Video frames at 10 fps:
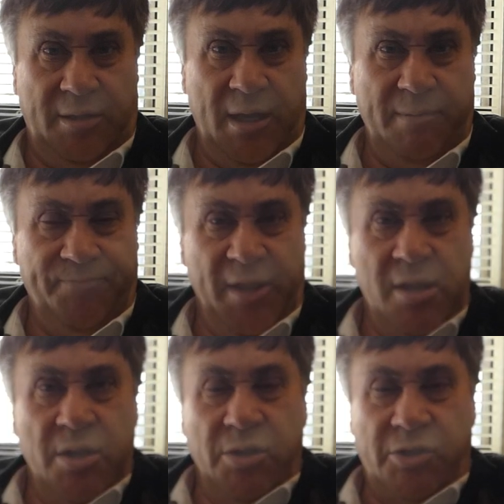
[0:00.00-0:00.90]
Okay,
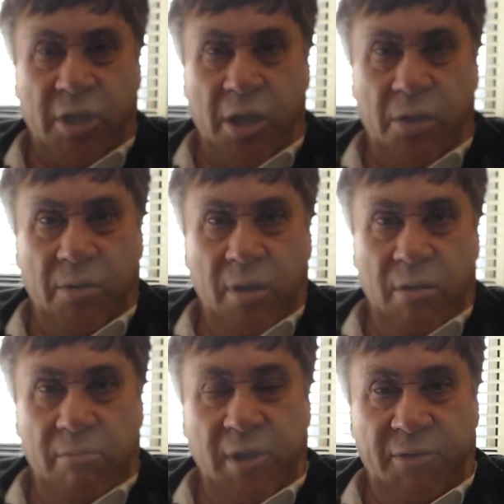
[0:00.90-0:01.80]
so
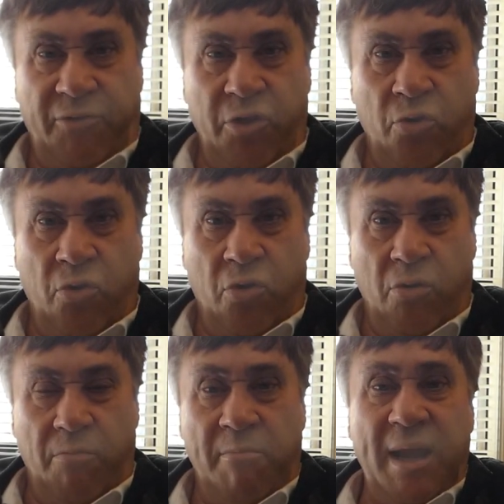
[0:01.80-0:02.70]
if
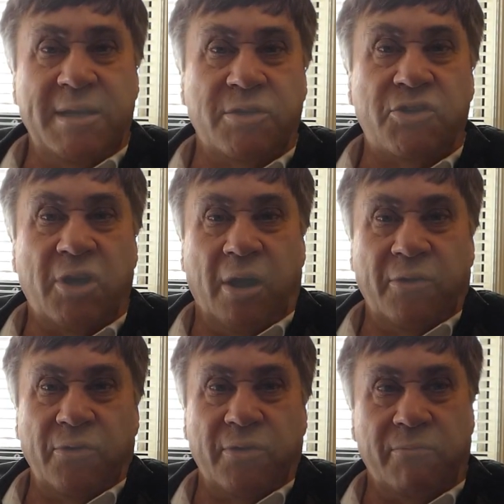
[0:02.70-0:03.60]
you're made
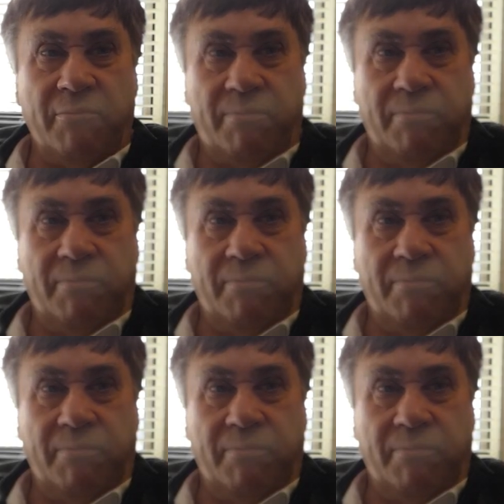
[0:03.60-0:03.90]
entitled and